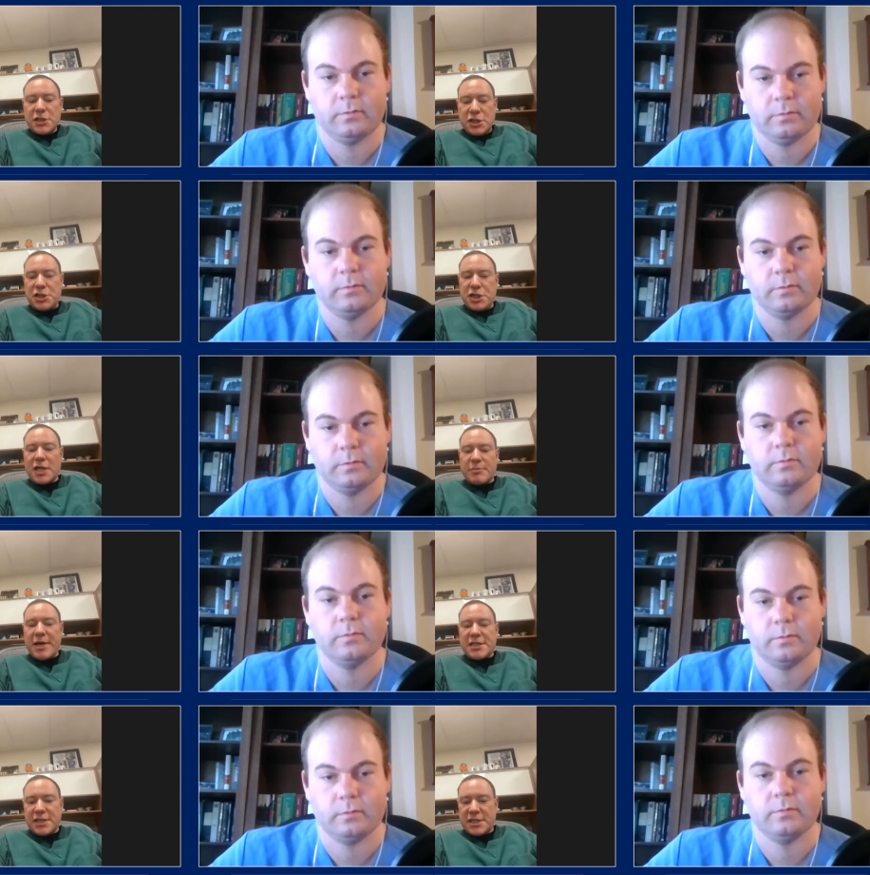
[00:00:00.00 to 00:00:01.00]
Speaker 1: to just
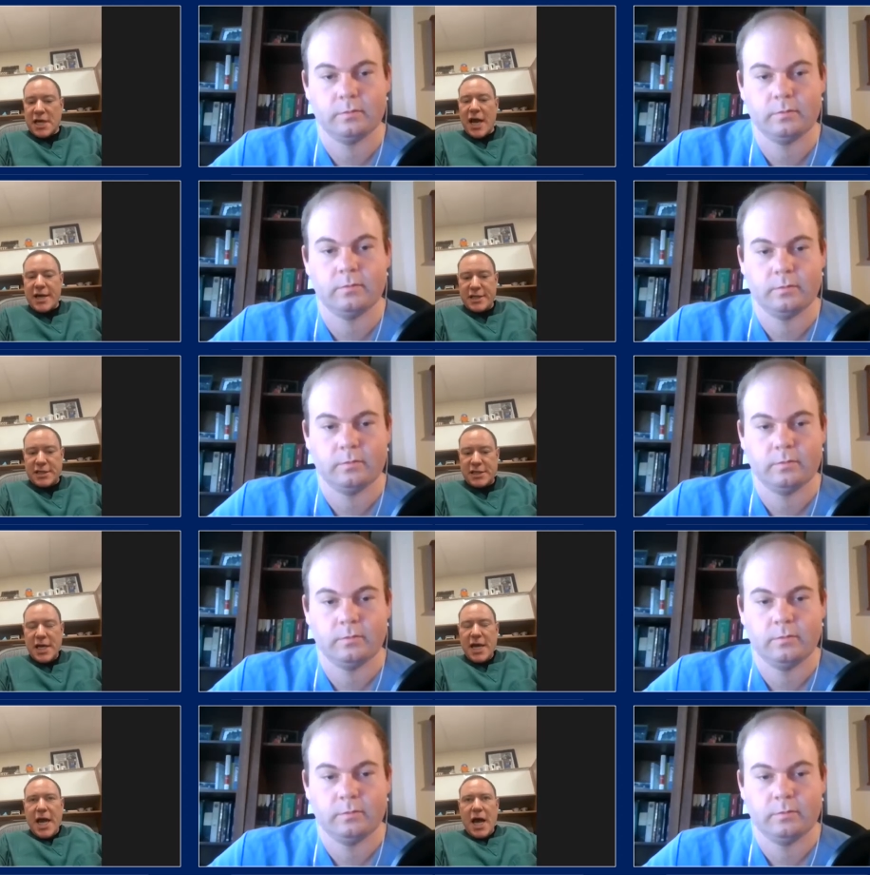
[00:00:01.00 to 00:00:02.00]
basic science.
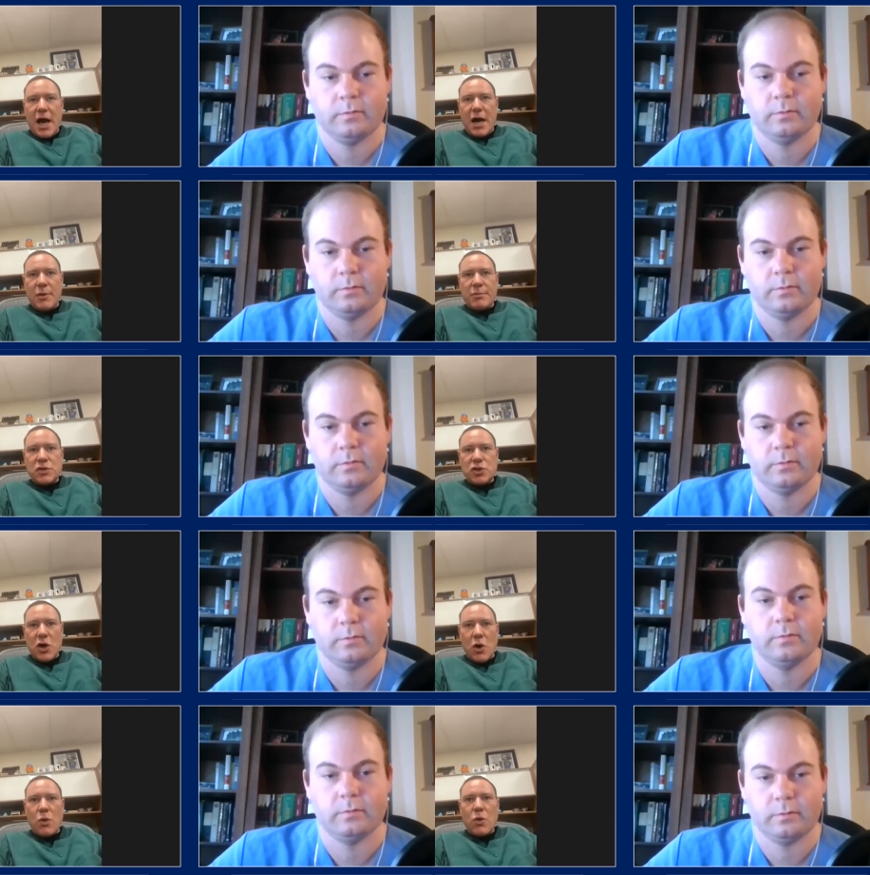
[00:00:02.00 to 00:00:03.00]
Um,
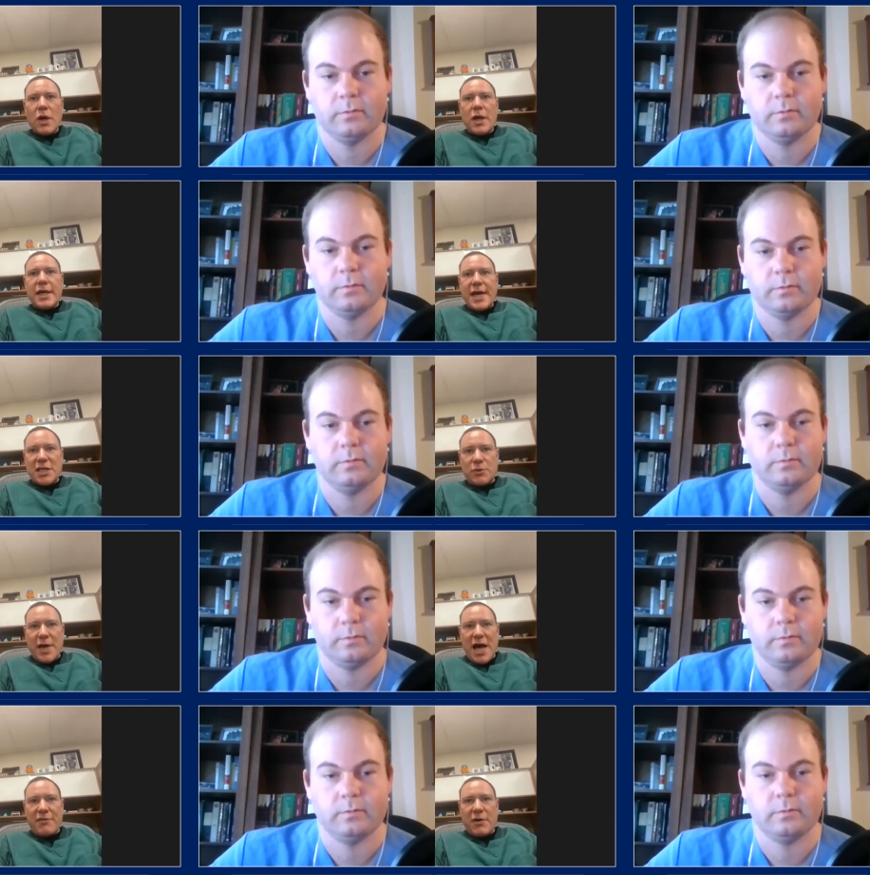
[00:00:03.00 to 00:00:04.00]
so yes, we
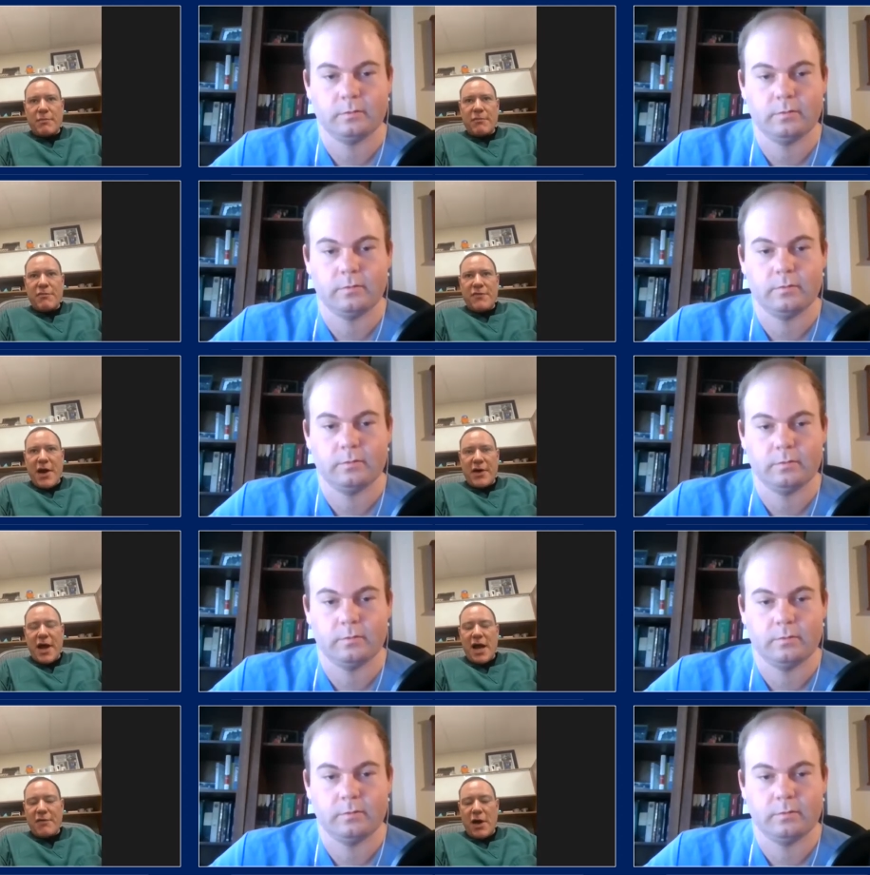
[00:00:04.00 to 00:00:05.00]
have a very
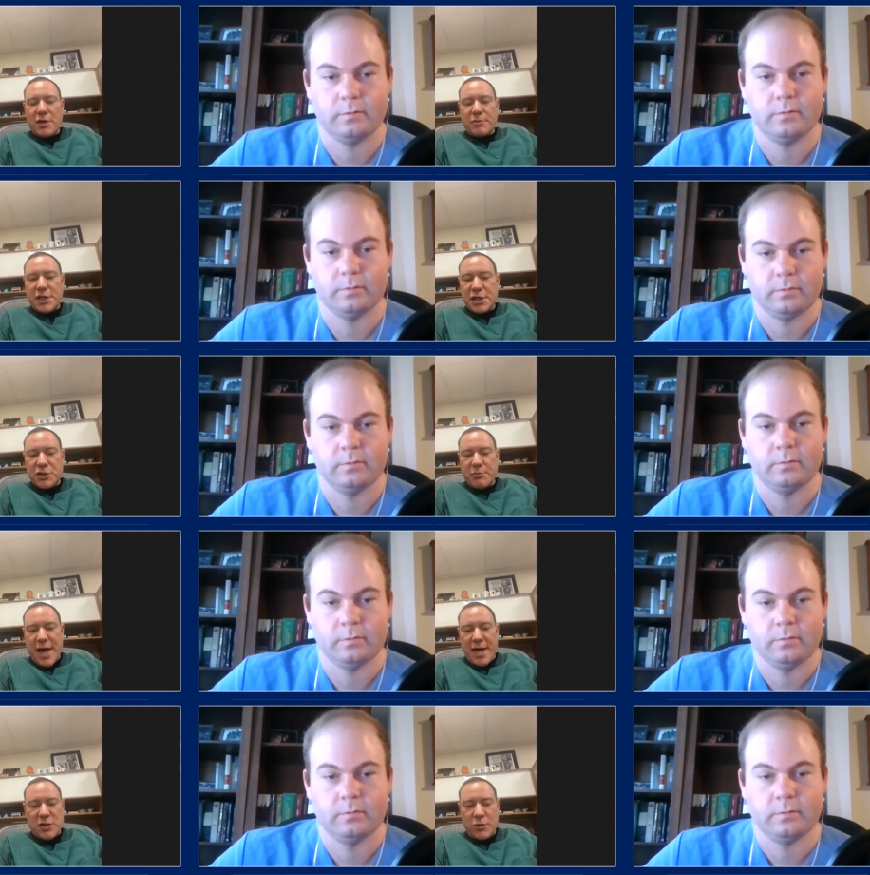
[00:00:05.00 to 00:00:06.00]
high volume tissue
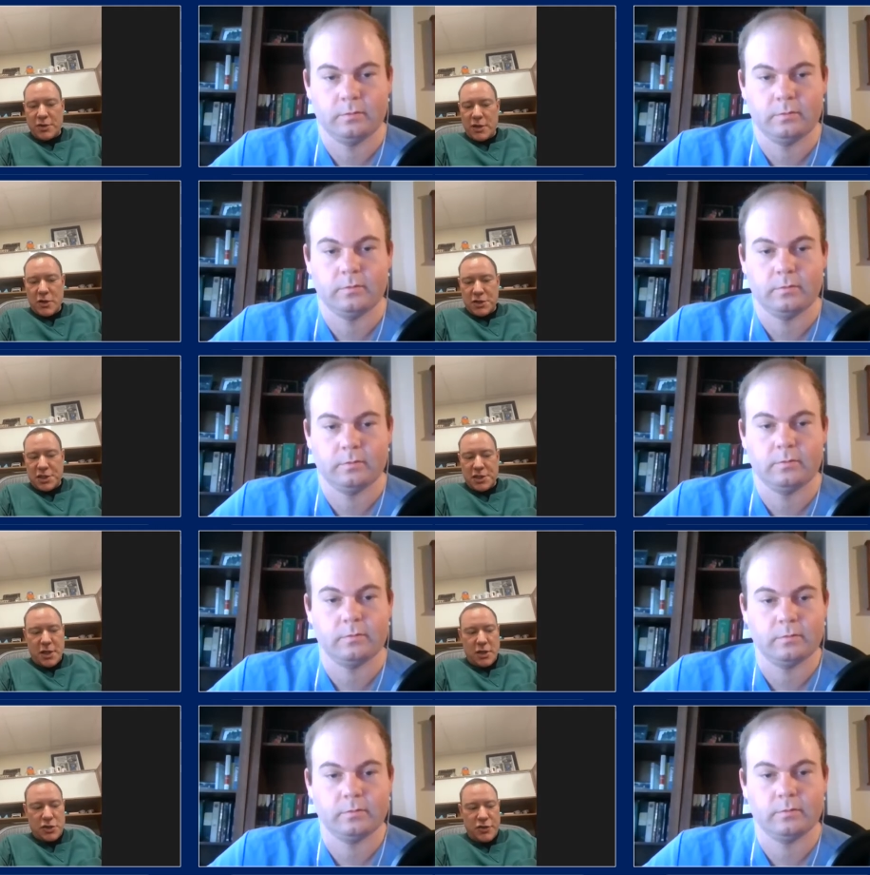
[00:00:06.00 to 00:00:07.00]
bank. It's one of the largest in the
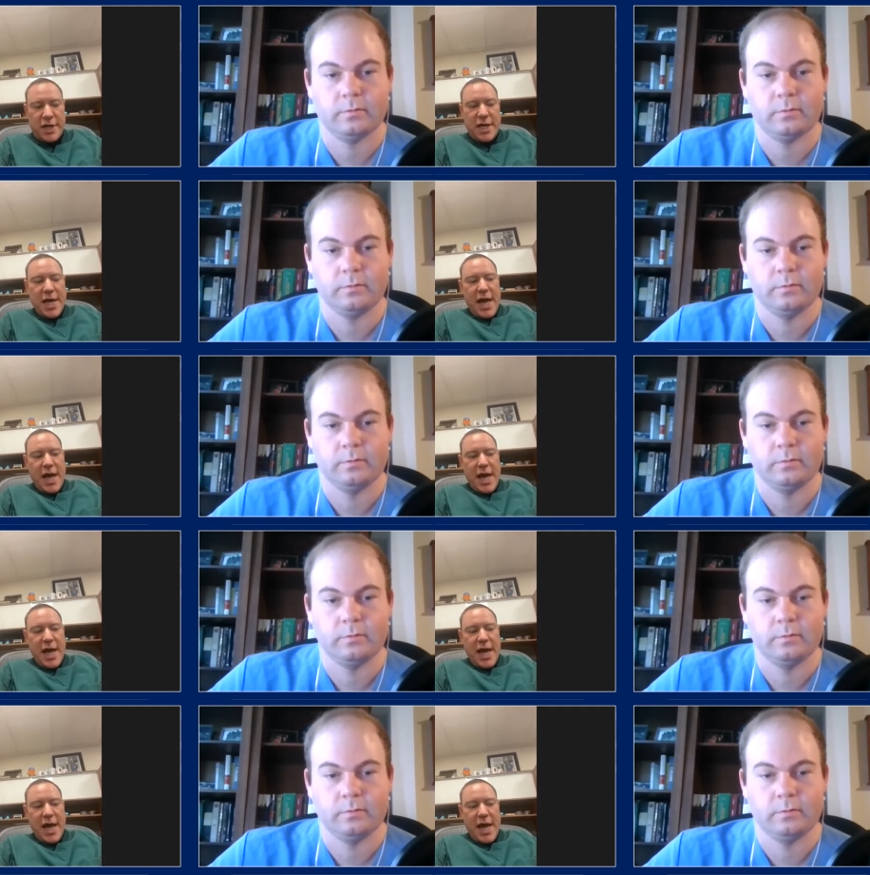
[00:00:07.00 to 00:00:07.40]
country.